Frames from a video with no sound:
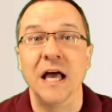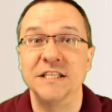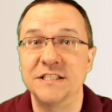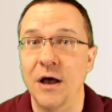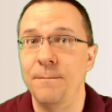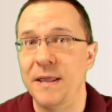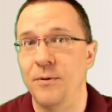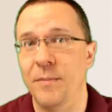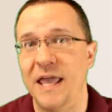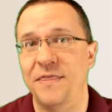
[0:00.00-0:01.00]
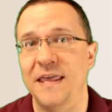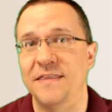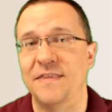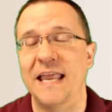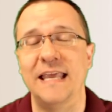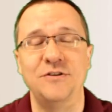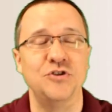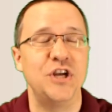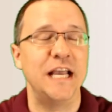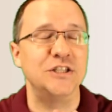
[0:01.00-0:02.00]
Some people may think that they need
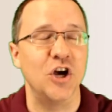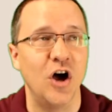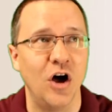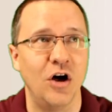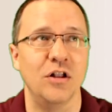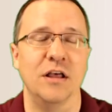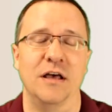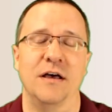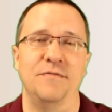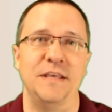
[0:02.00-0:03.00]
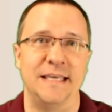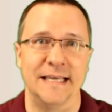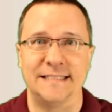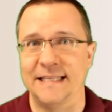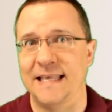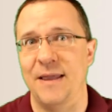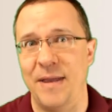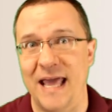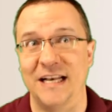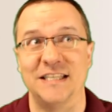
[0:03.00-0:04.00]
to change all of the kits that they
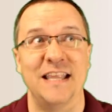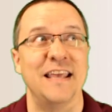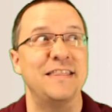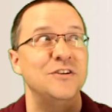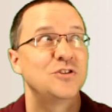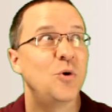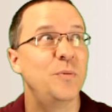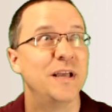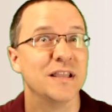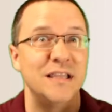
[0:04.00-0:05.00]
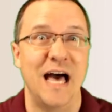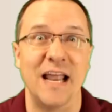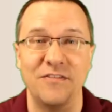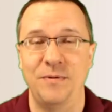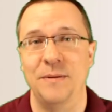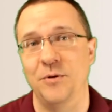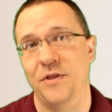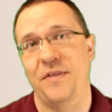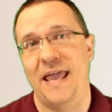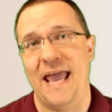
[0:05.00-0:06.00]
manage and that there's going to be a lot of people
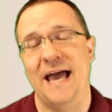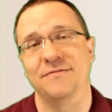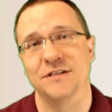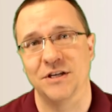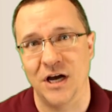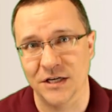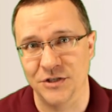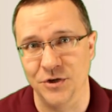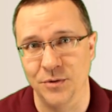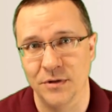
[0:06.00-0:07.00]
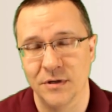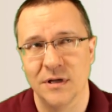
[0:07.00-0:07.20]
that they have to talk to.